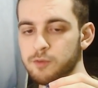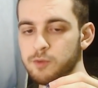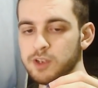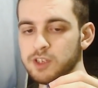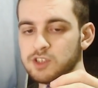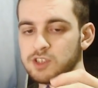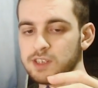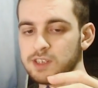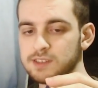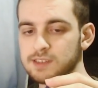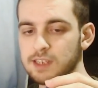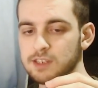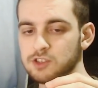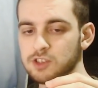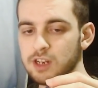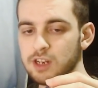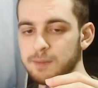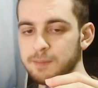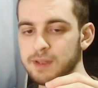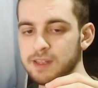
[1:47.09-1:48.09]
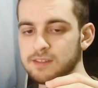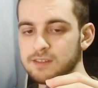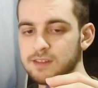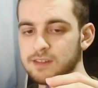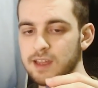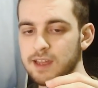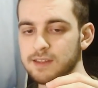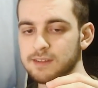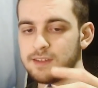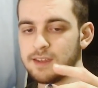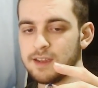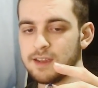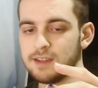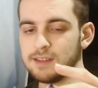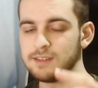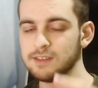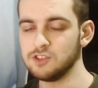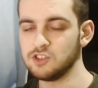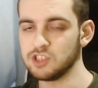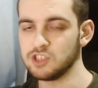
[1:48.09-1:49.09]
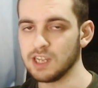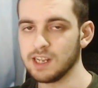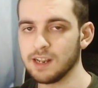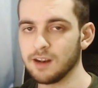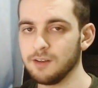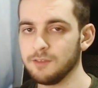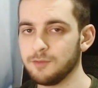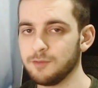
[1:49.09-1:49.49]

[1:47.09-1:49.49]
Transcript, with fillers: which essentially means that the general